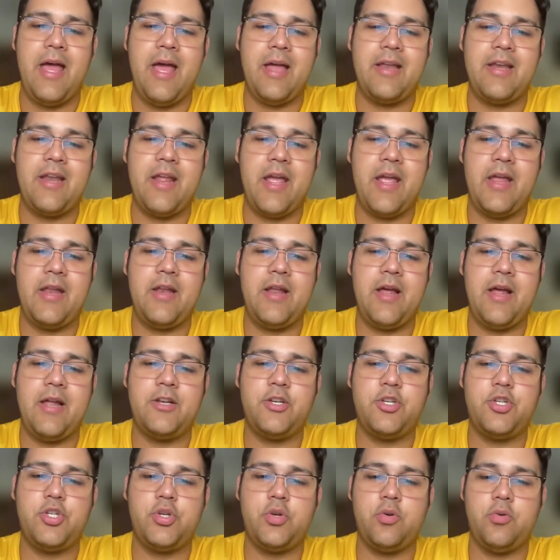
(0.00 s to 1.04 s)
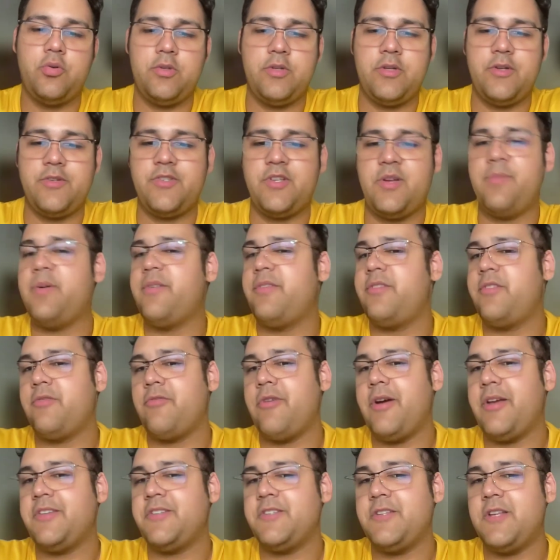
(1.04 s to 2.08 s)
and head and shoulders above the
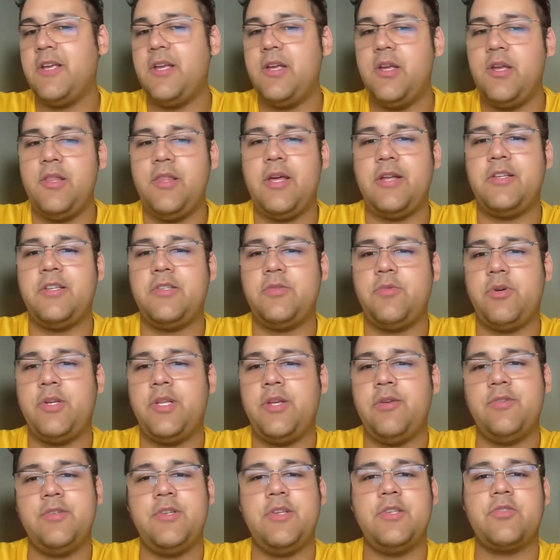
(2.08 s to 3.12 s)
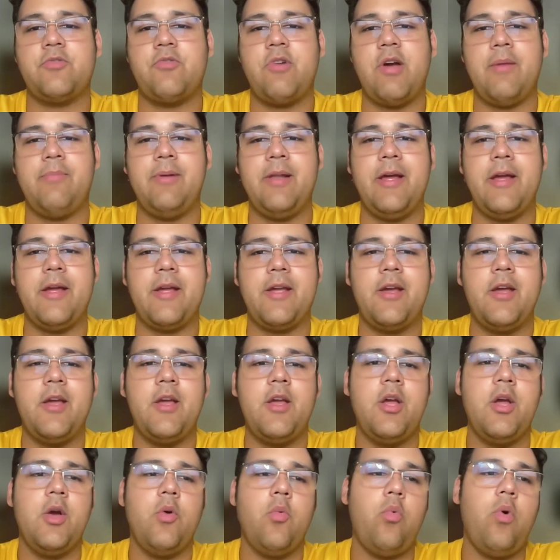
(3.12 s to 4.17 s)
rest. That is what he was described like.
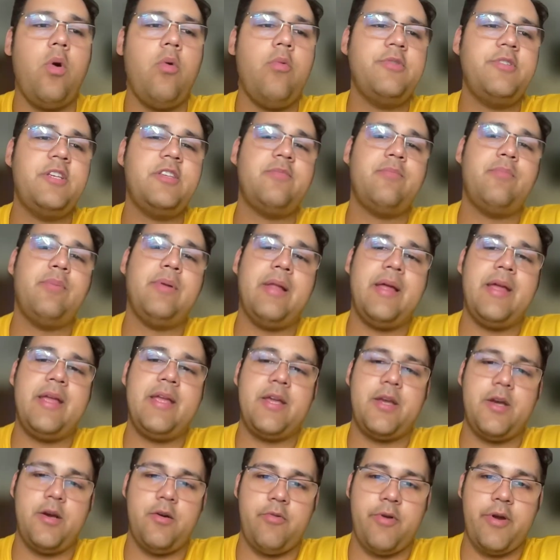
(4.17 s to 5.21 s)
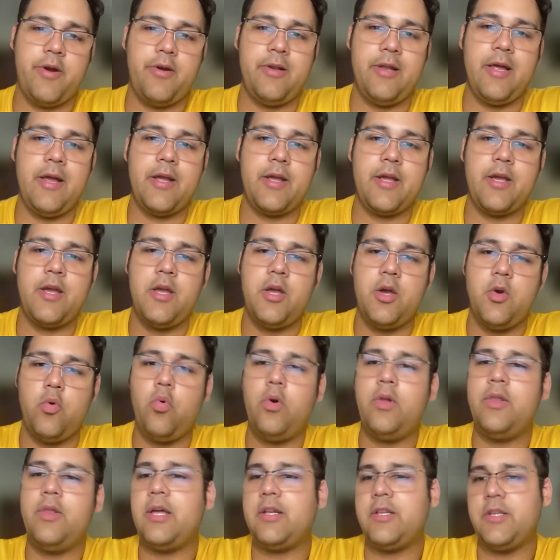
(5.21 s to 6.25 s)
What was his playing career like?
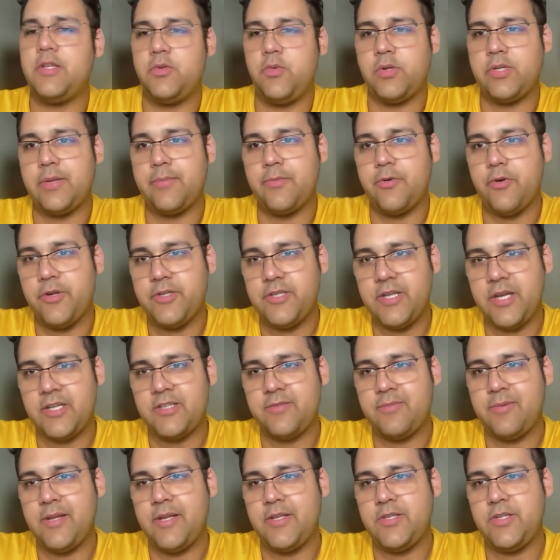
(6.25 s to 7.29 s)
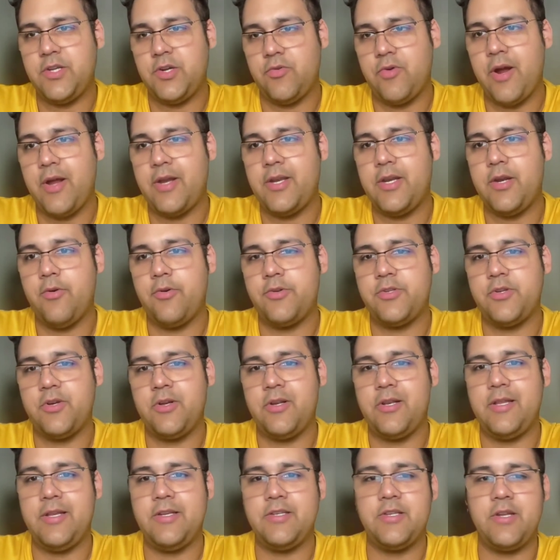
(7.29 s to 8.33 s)
Well, that is what I'm going to explain to you right now, so
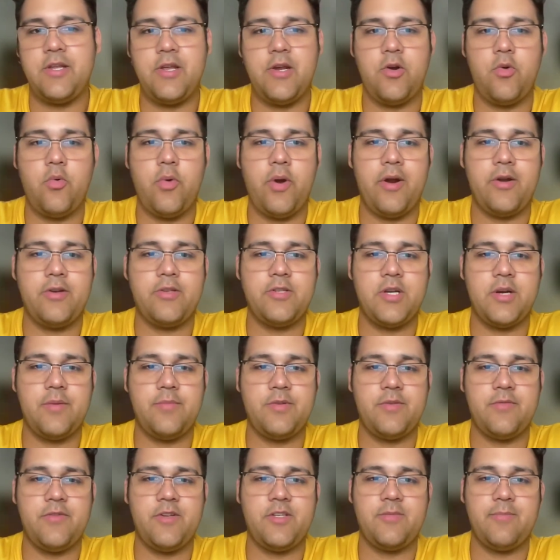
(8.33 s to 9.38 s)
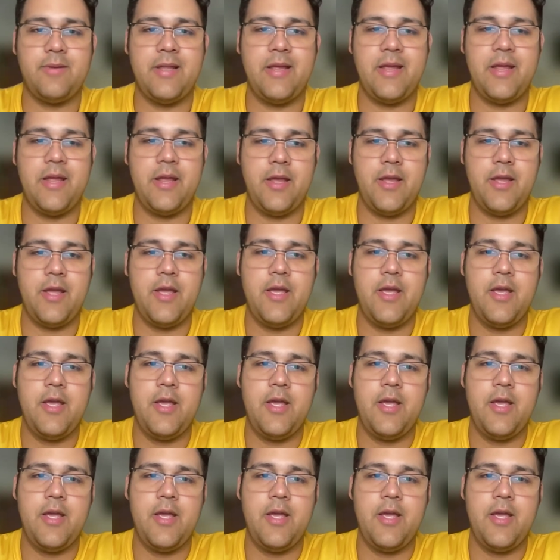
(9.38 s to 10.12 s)
at least that you're aware in terms of his playing